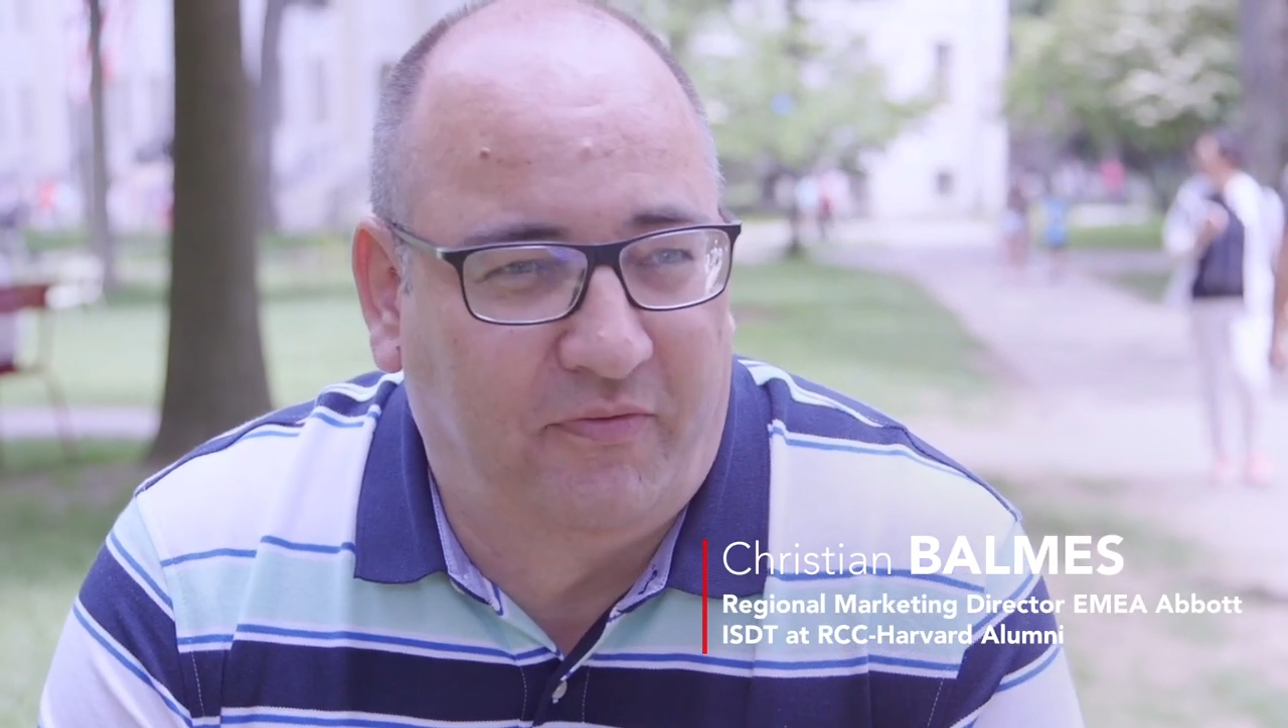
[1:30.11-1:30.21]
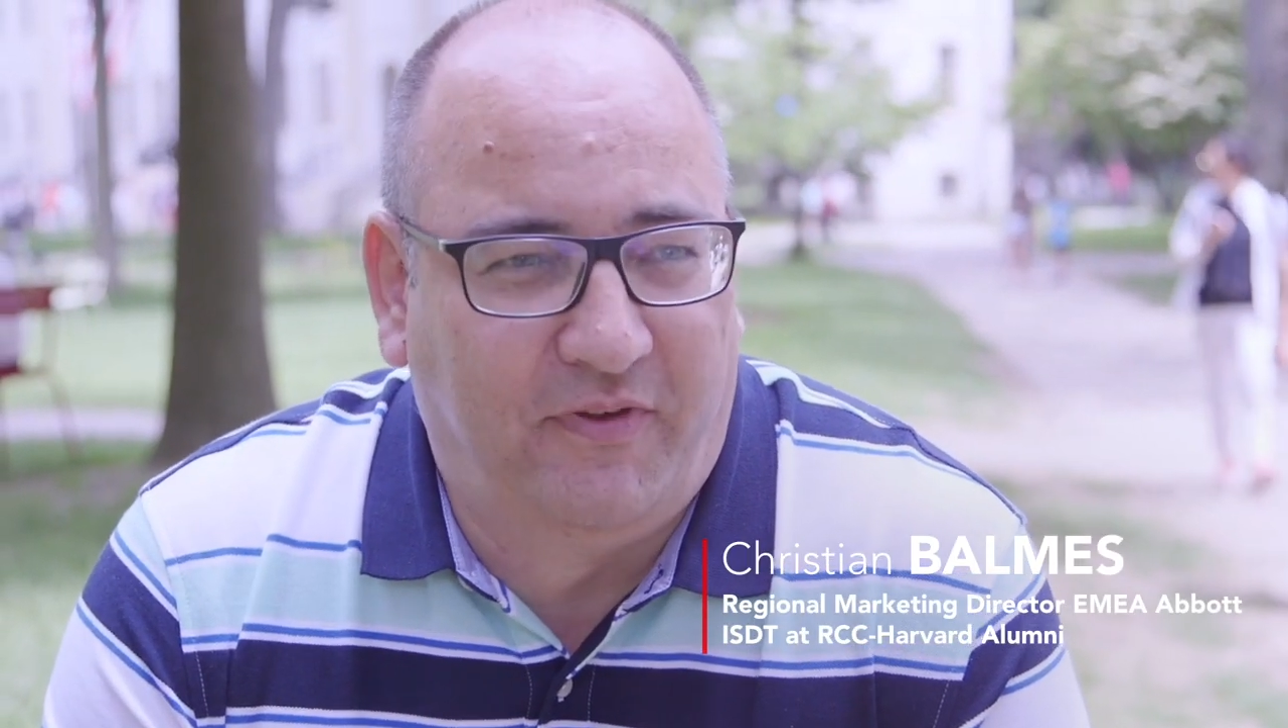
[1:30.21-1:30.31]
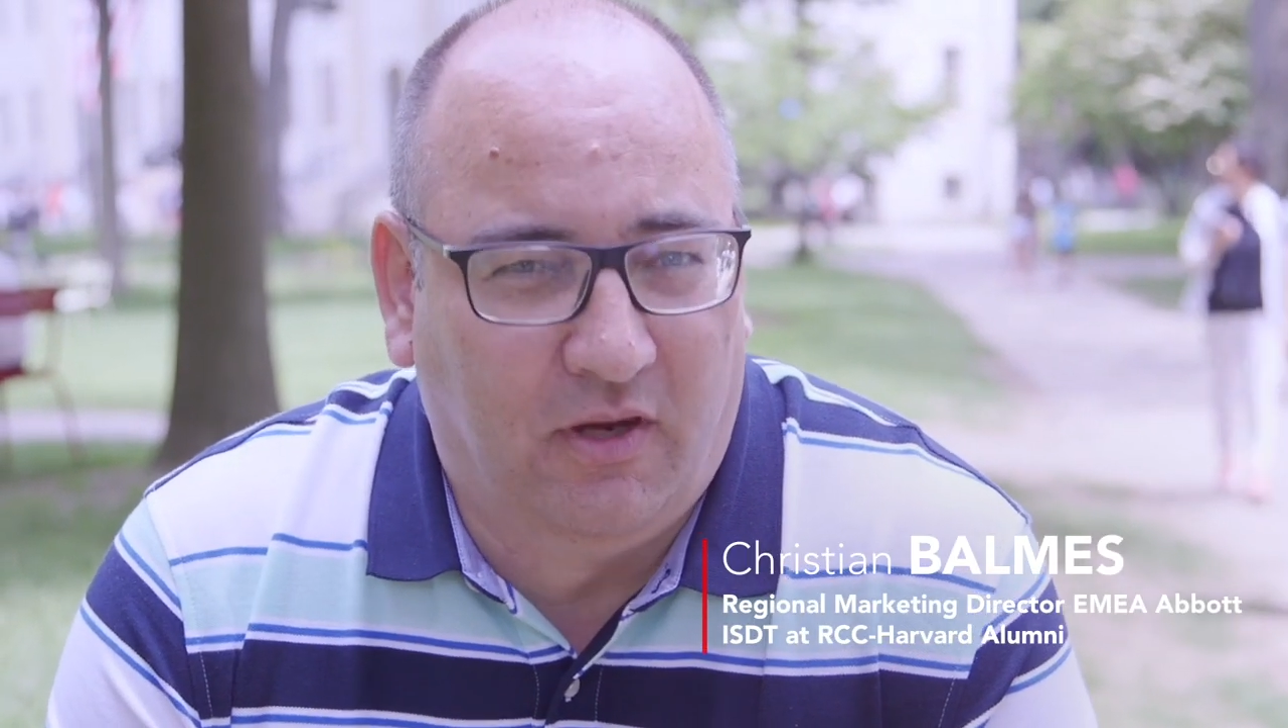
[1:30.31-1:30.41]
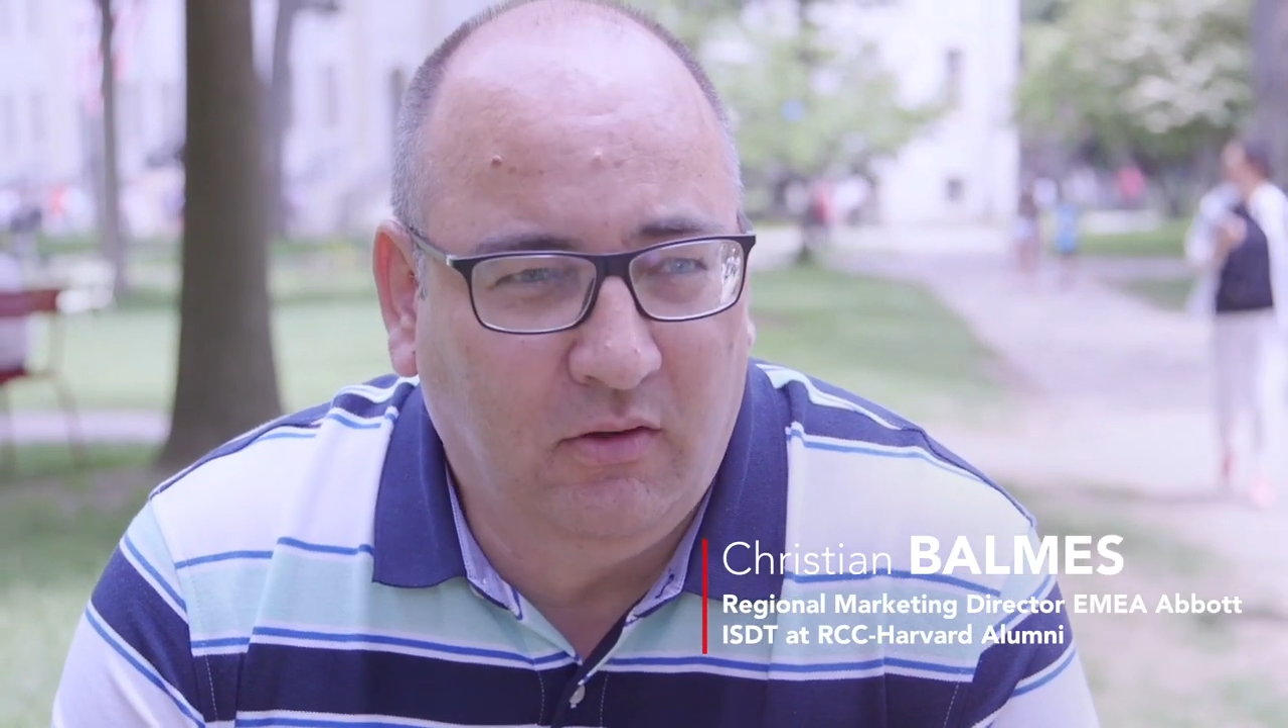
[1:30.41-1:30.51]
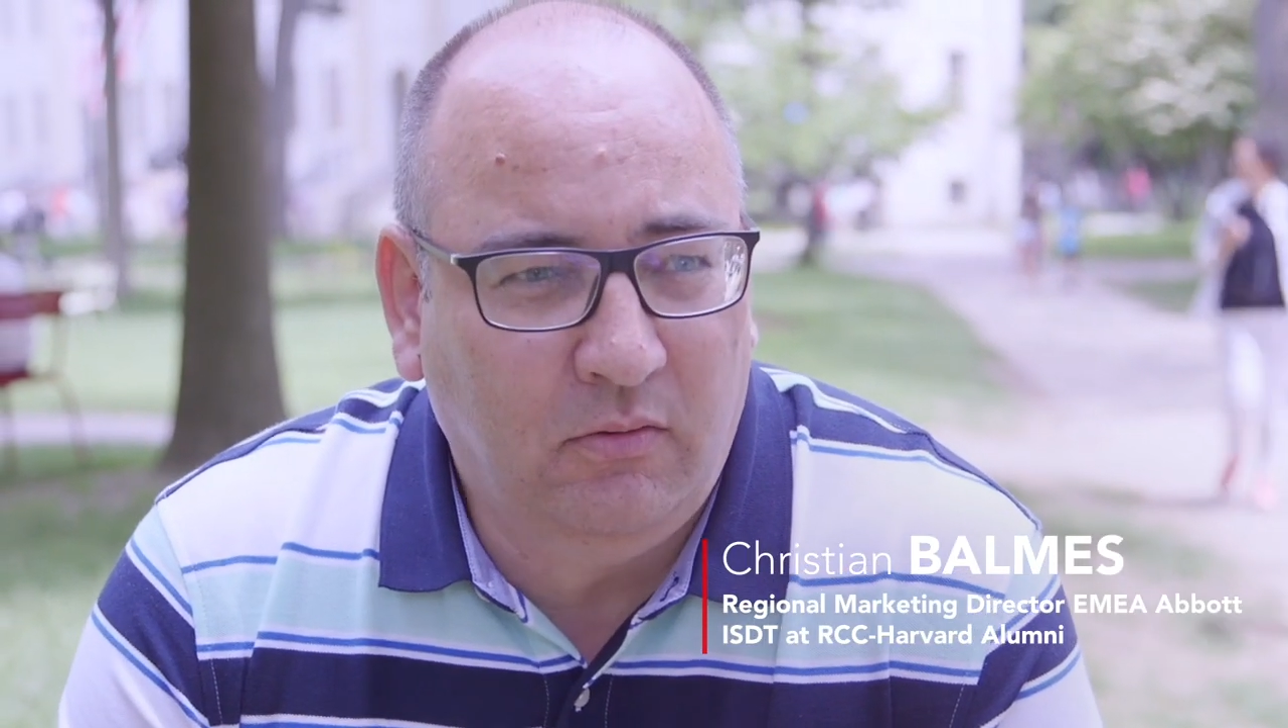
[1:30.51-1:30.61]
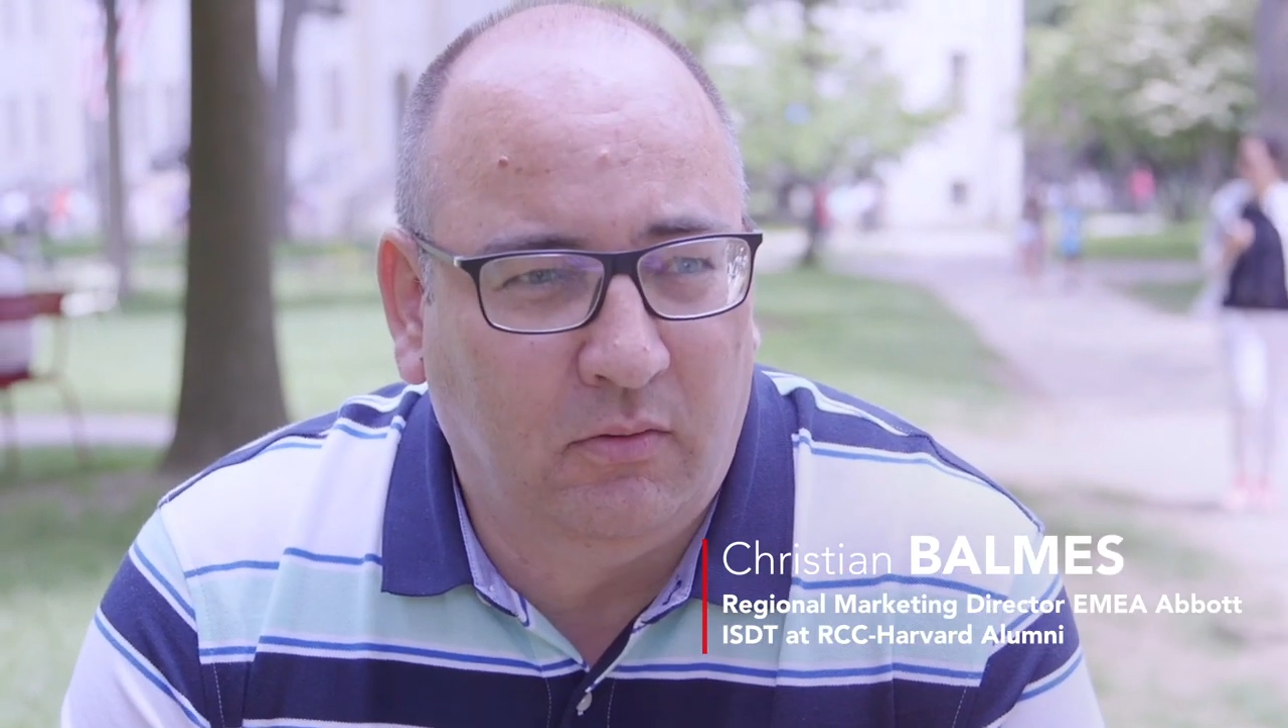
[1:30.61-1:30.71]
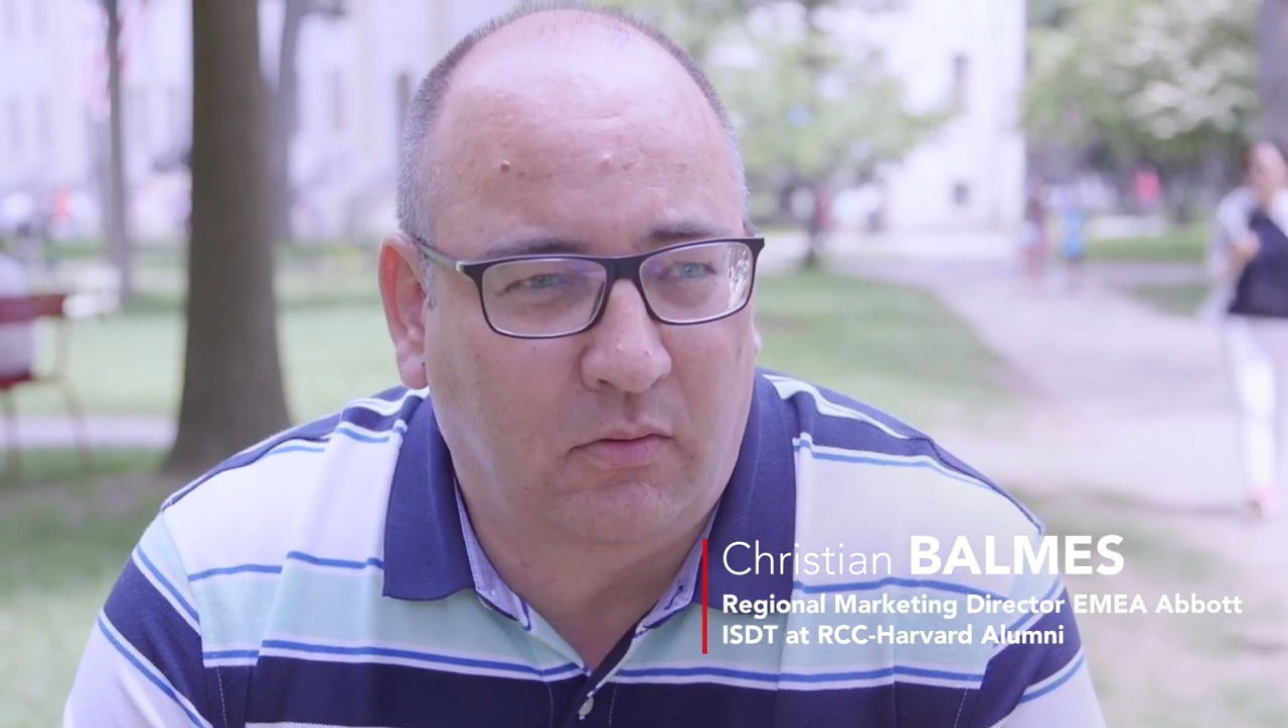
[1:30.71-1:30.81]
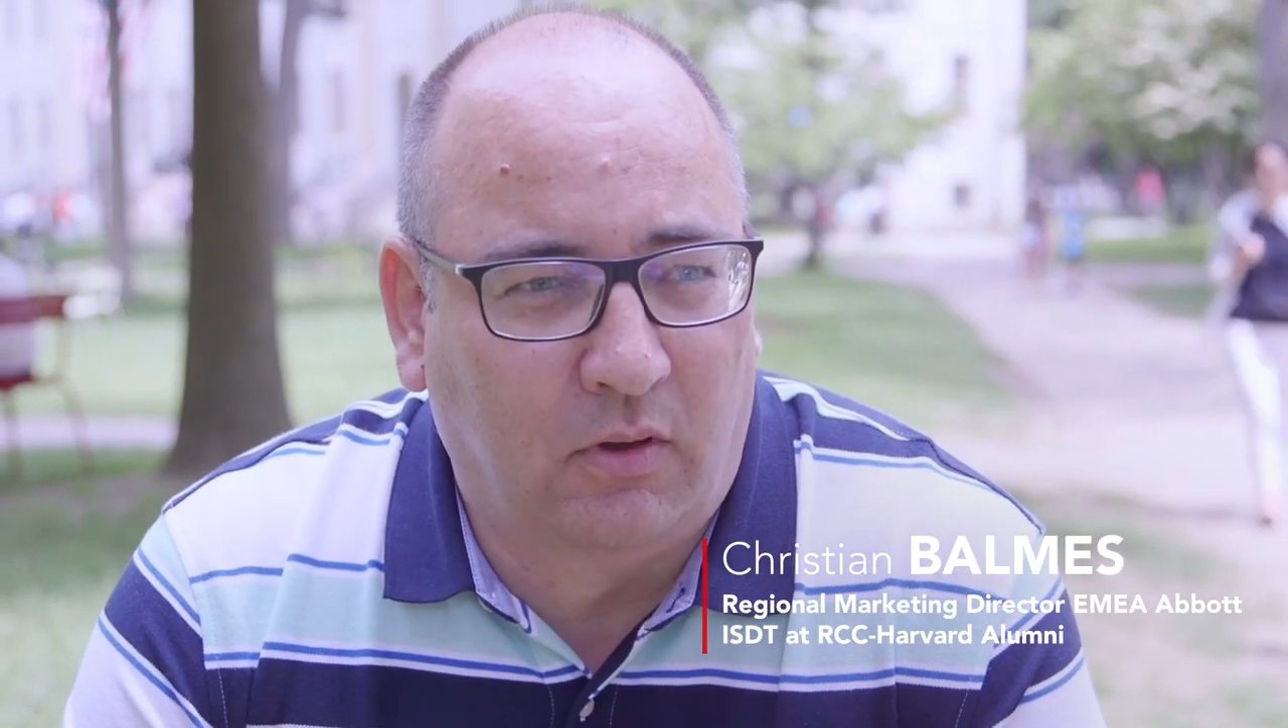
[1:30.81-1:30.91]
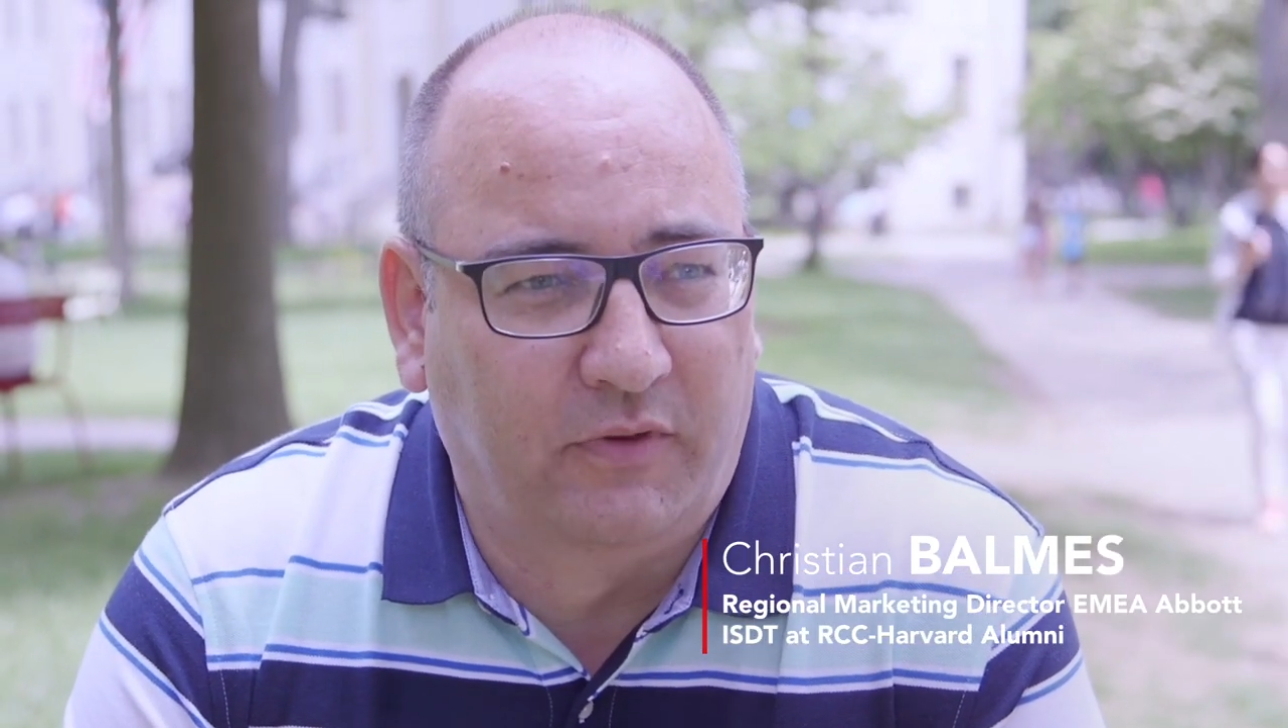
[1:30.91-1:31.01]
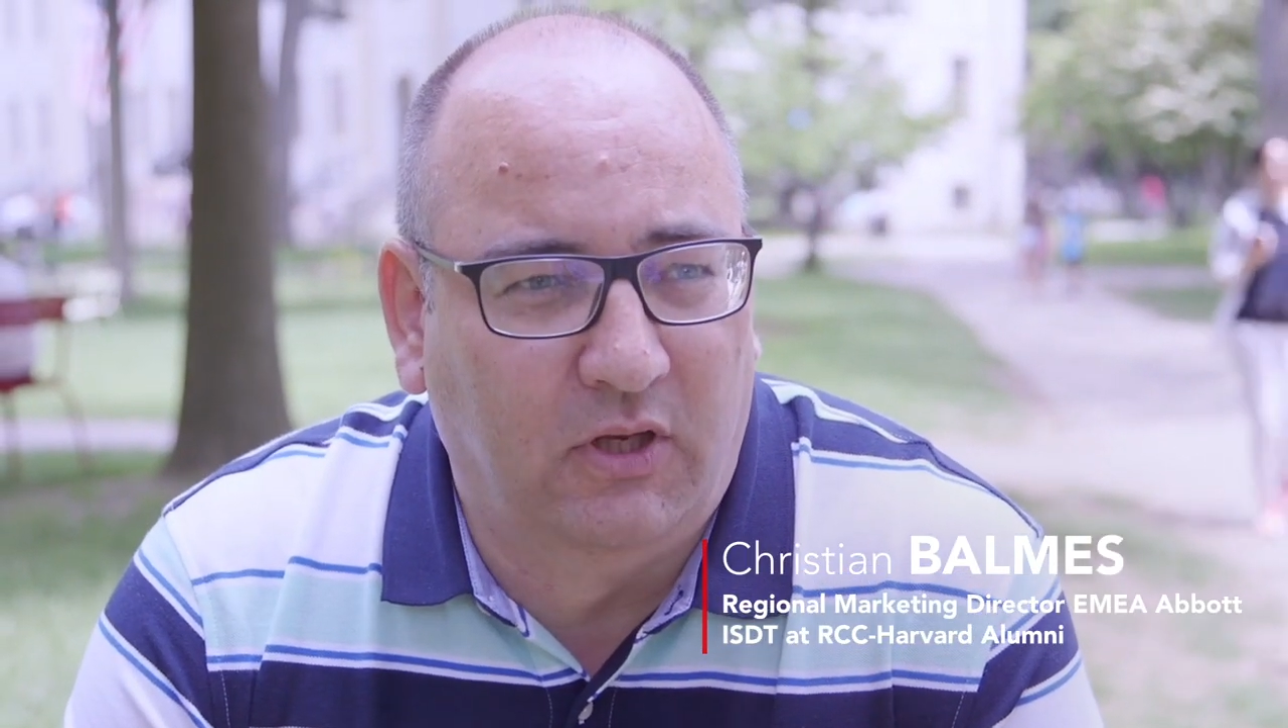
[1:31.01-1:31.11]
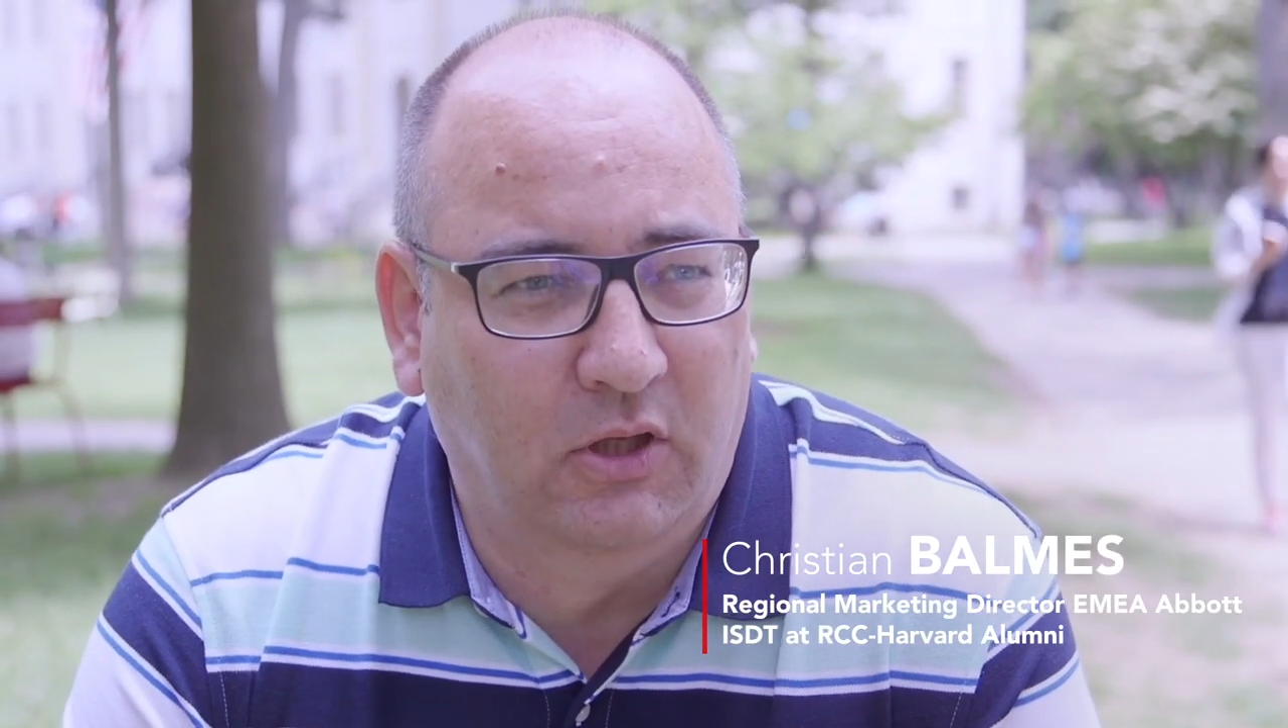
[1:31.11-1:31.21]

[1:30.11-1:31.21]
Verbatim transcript: fear of the